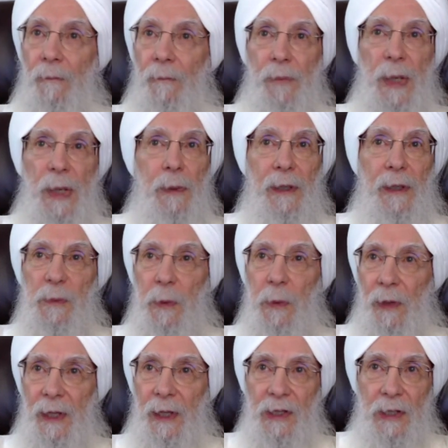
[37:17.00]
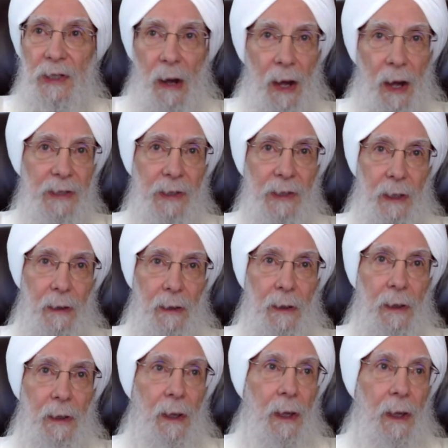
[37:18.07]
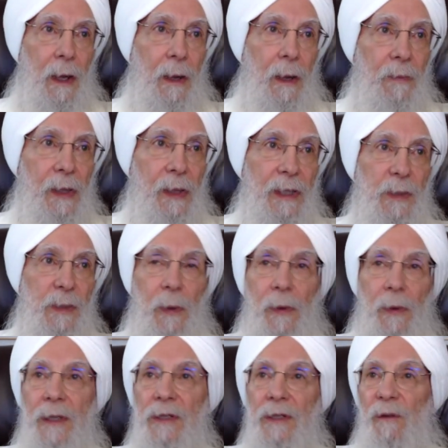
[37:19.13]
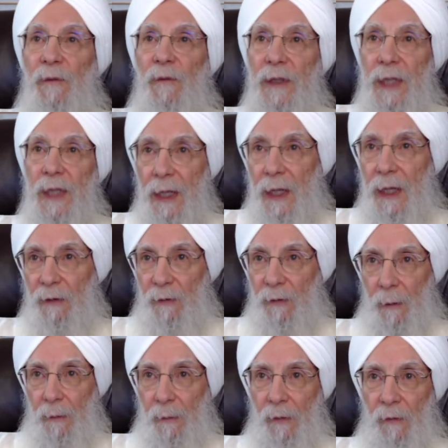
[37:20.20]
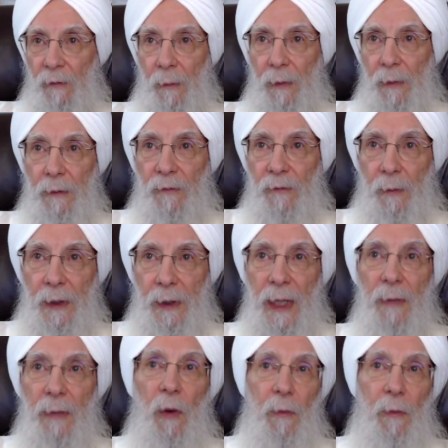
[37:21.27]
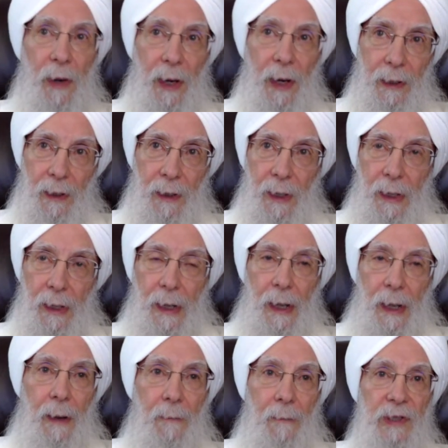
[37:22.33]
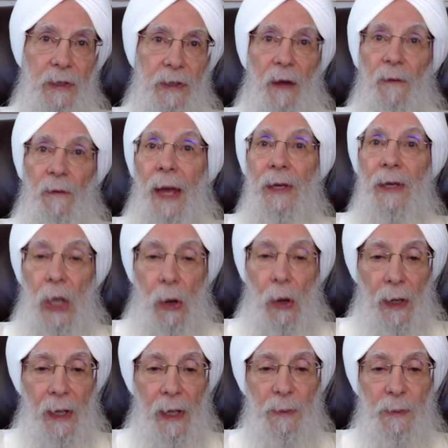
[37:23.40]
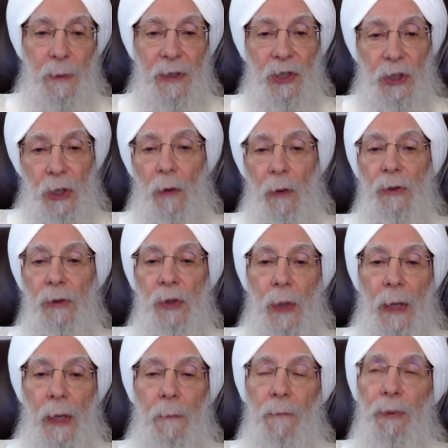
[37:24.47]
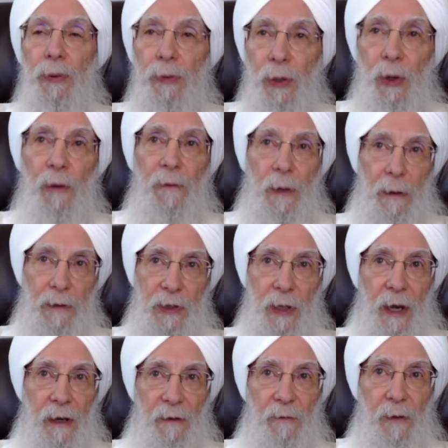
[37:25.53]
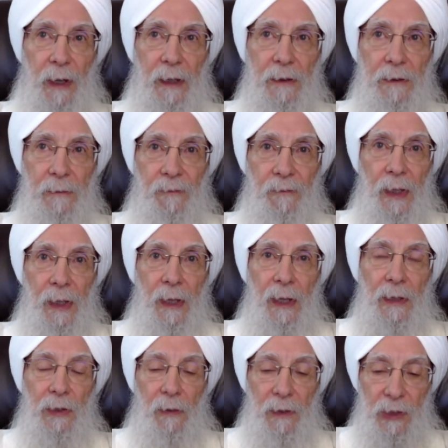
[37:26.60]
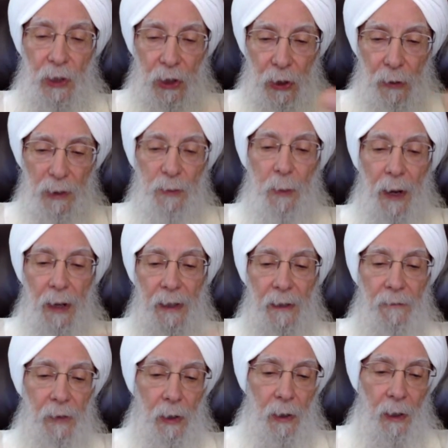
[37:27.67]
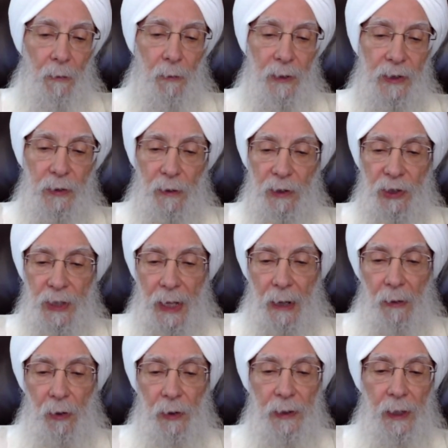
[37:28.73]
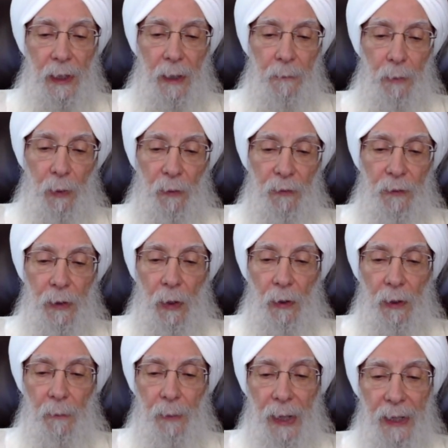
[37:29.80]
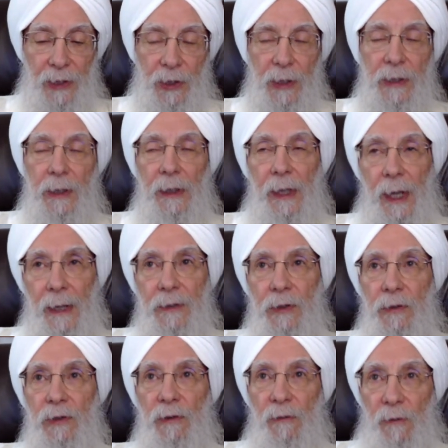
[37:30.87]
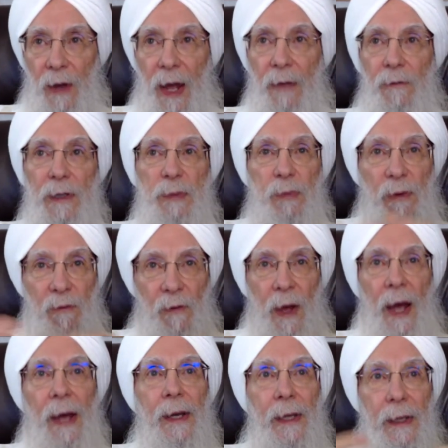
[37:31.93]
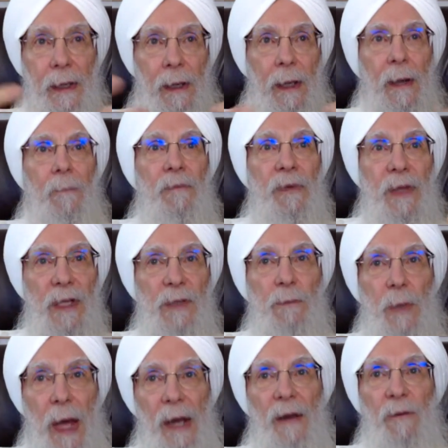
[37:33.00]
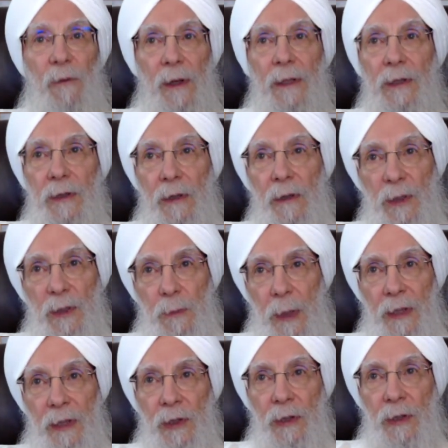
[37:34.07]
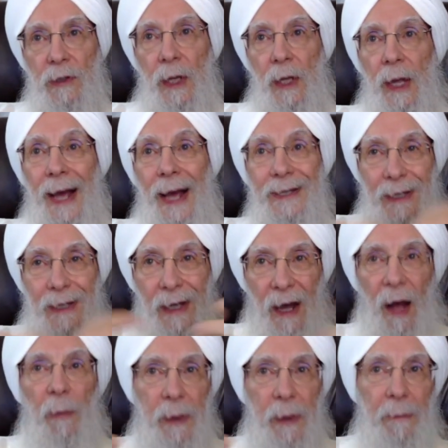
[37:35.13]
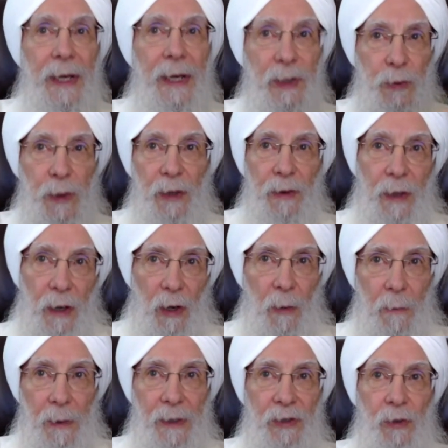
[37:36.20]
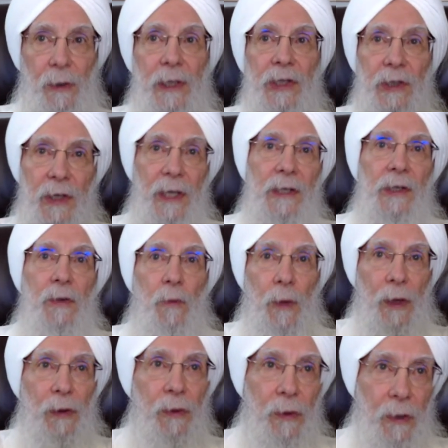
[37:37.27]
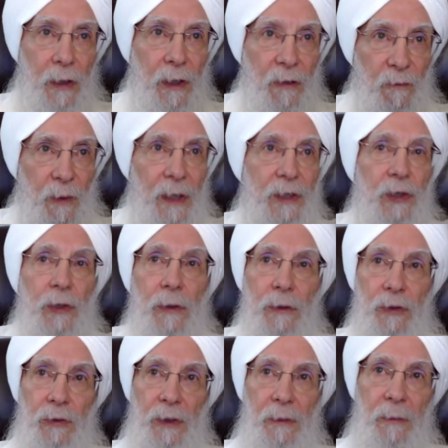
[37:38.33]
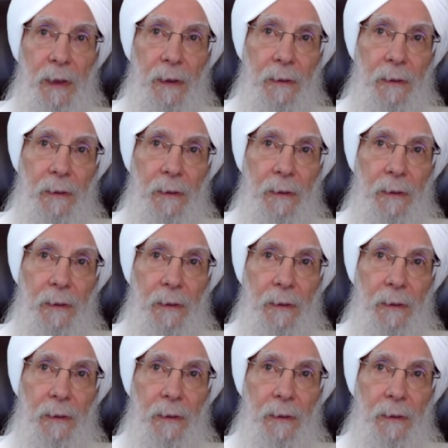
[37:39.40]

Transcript: People experience nausea. They experience the fatigue from the chemo brain stuff. And yoga has been shown to improve those side effects. So there's a huge body of research now looking at both yoga patients and cancer survivors, providing these benefits to these patients as a complementary therapy to assist with their conventional treatment.